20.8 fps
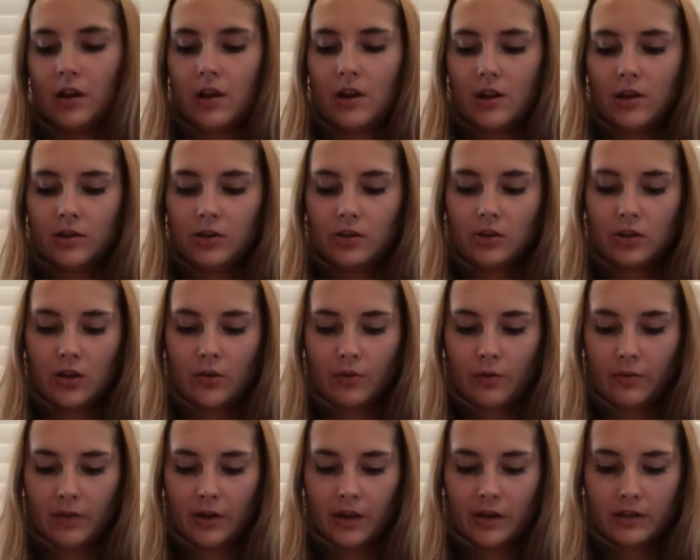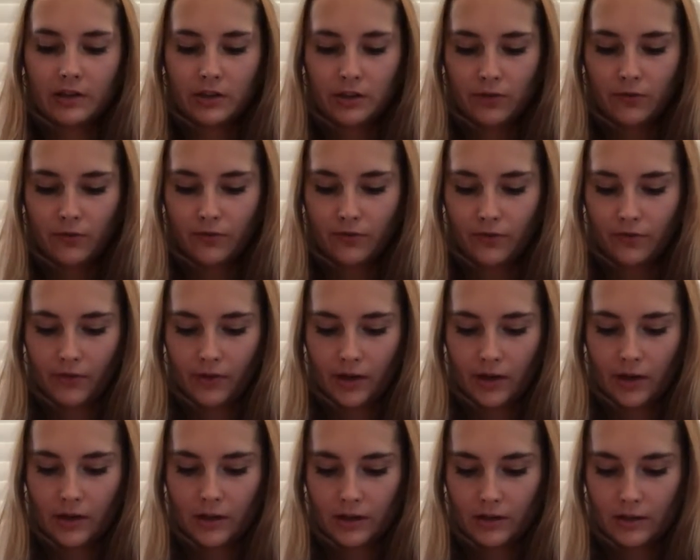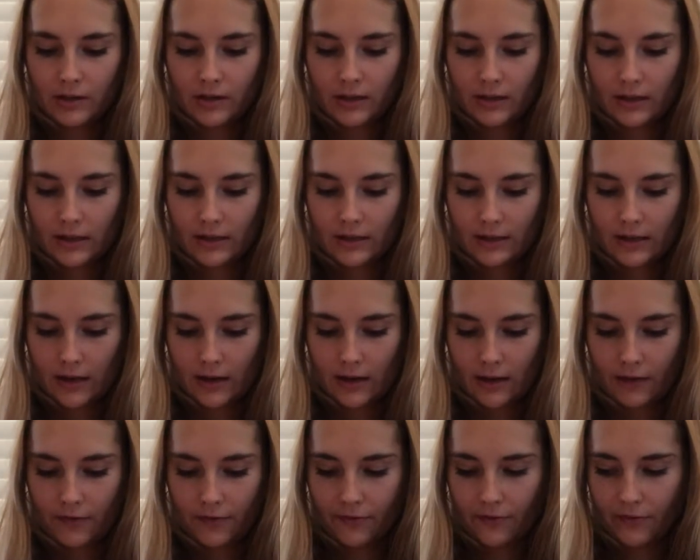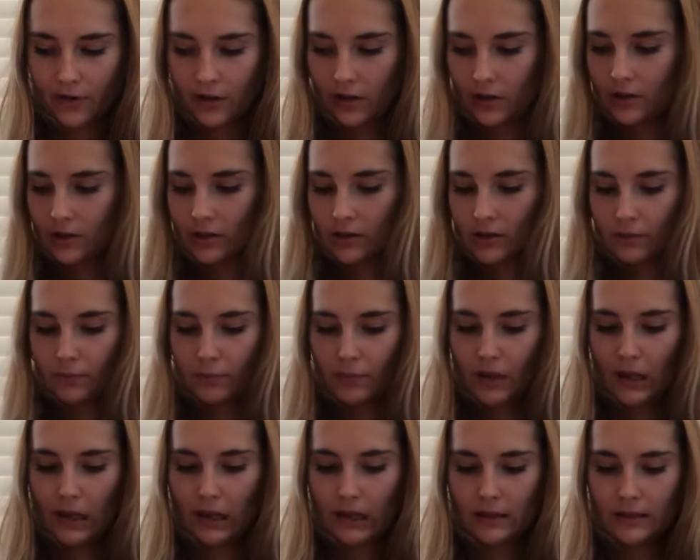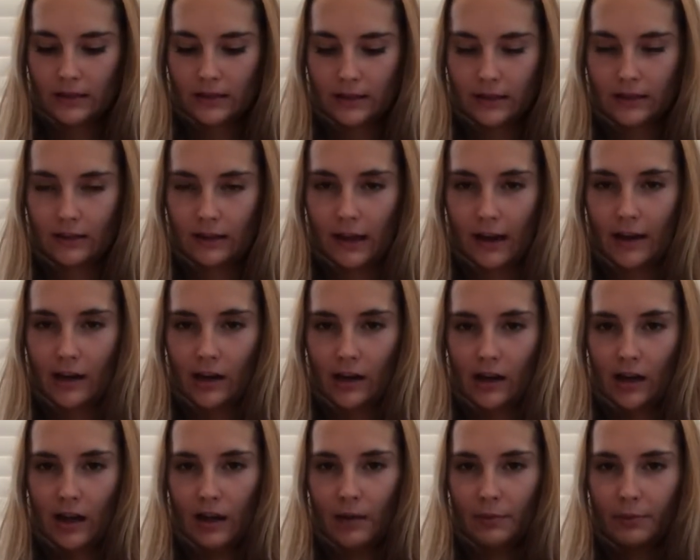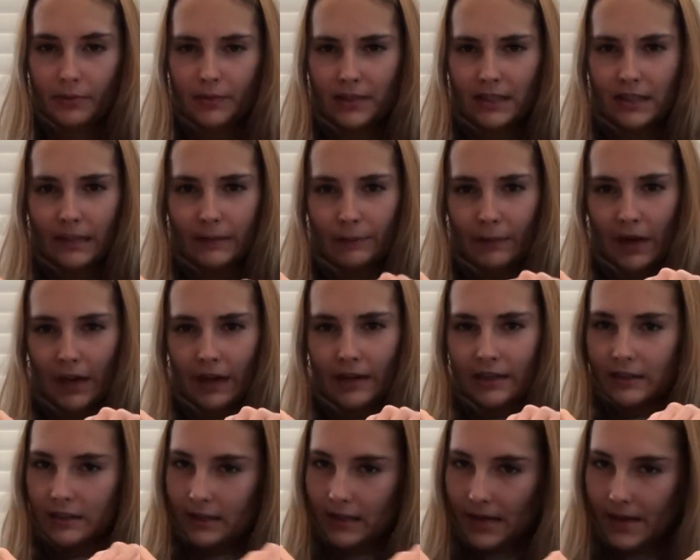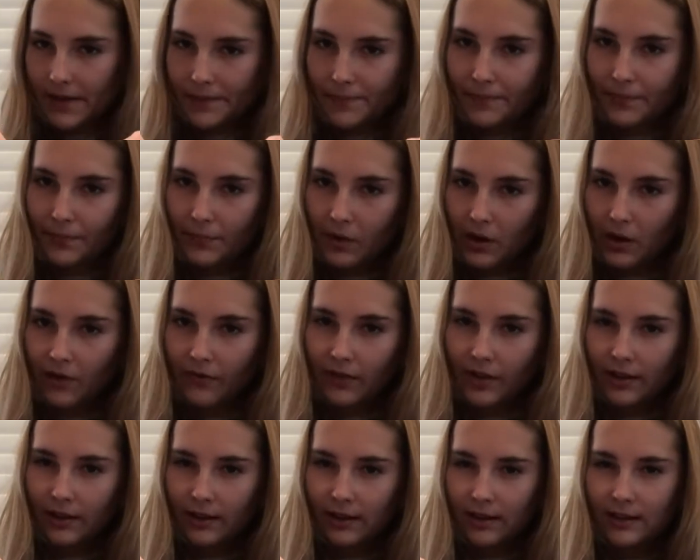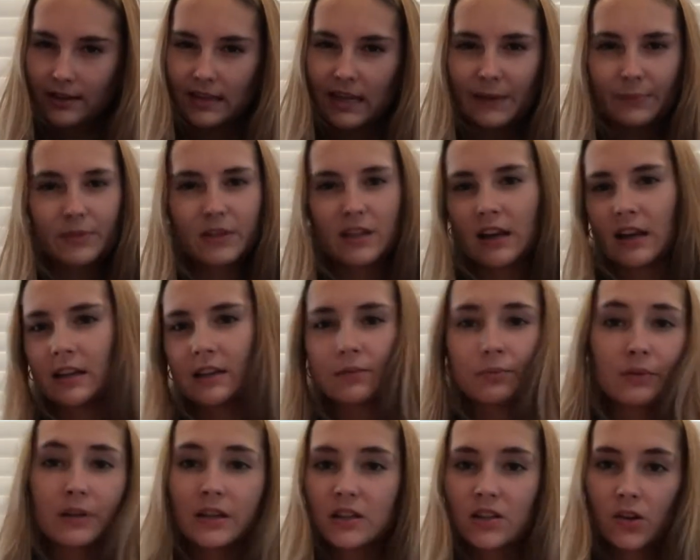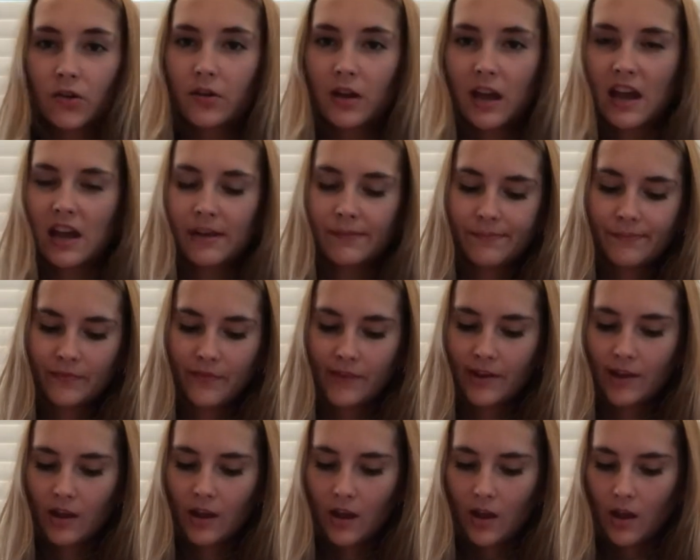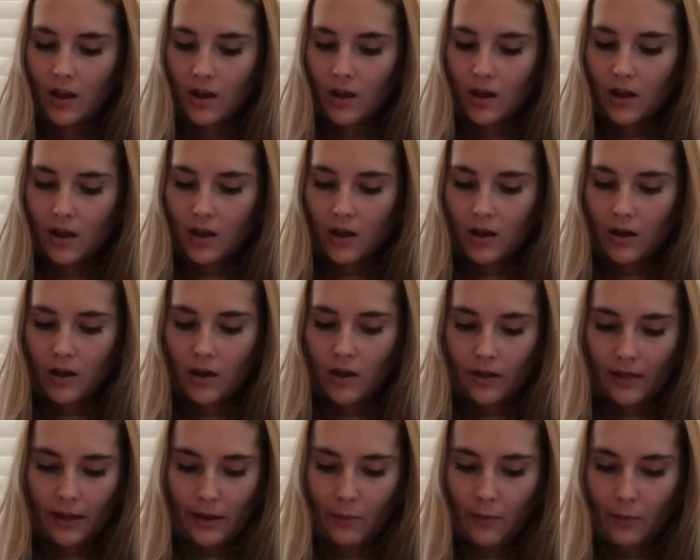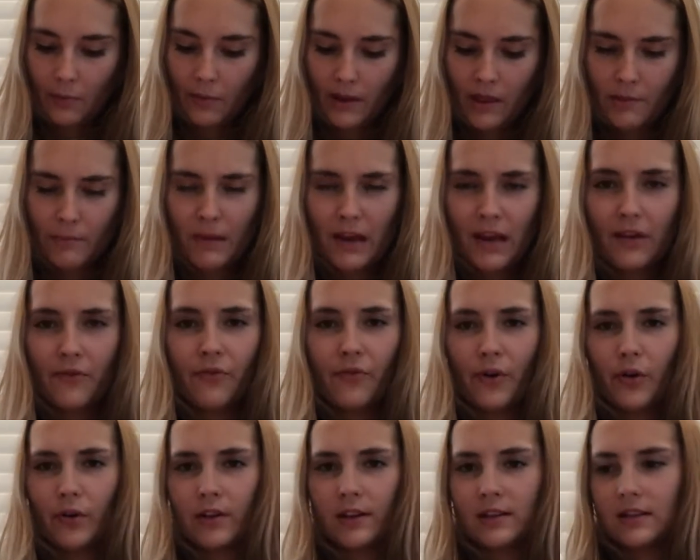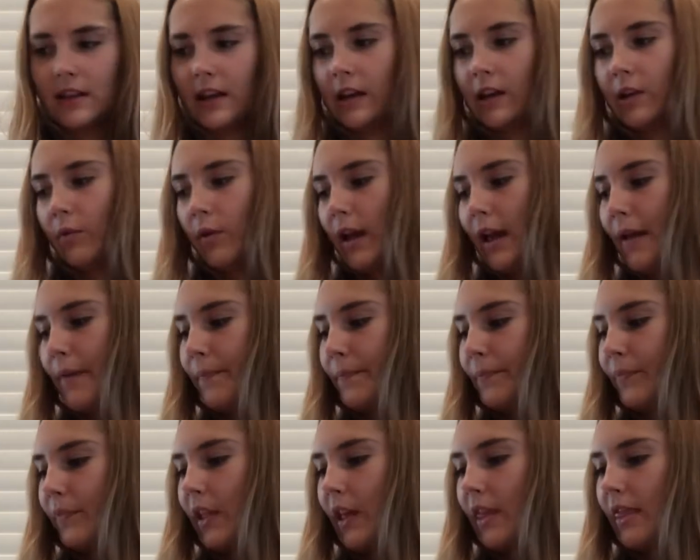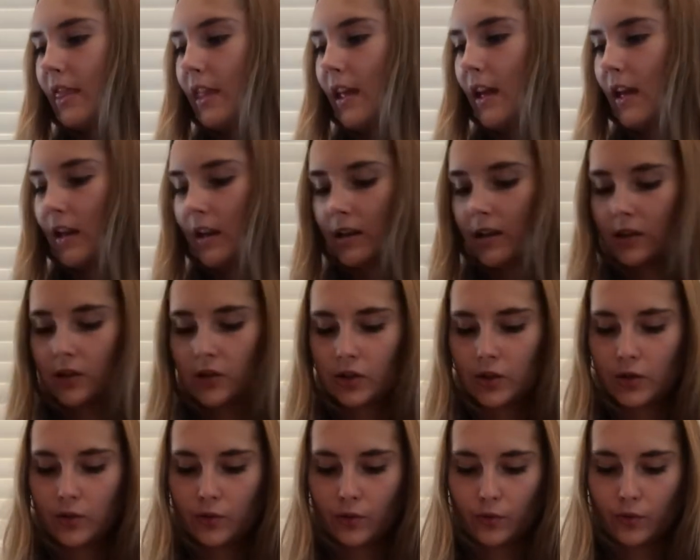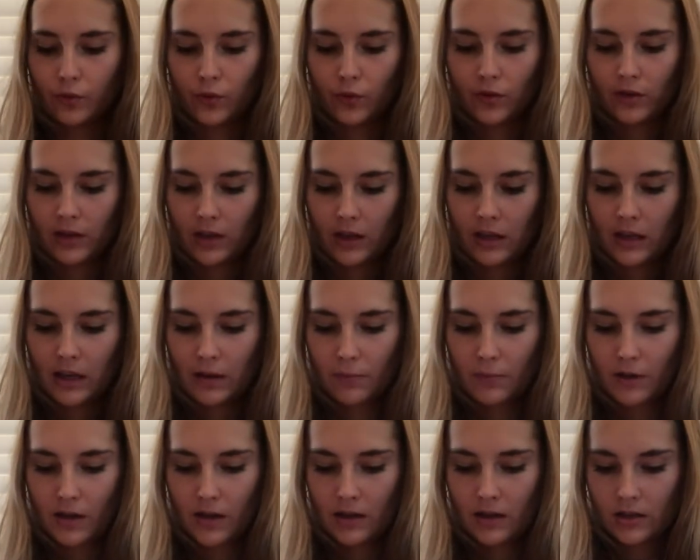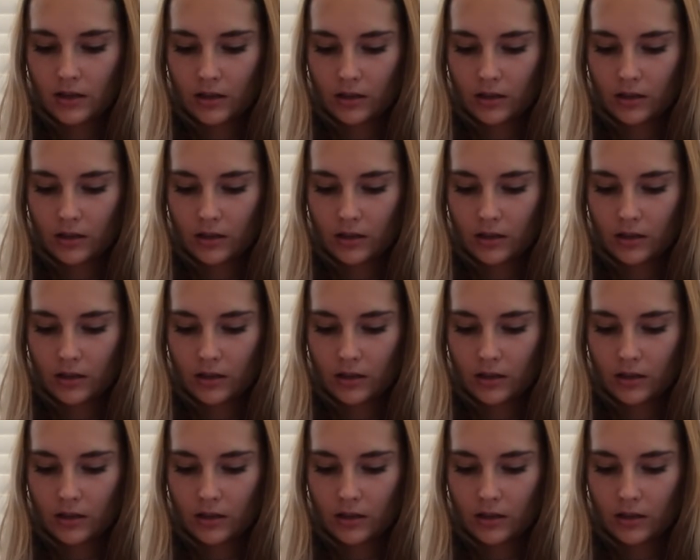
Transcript: So what we're going to do first is take our first piece and line it up. See, mine isn't perfectly the same size, but it's okay. That won't be the main focus anyway. And then to keep it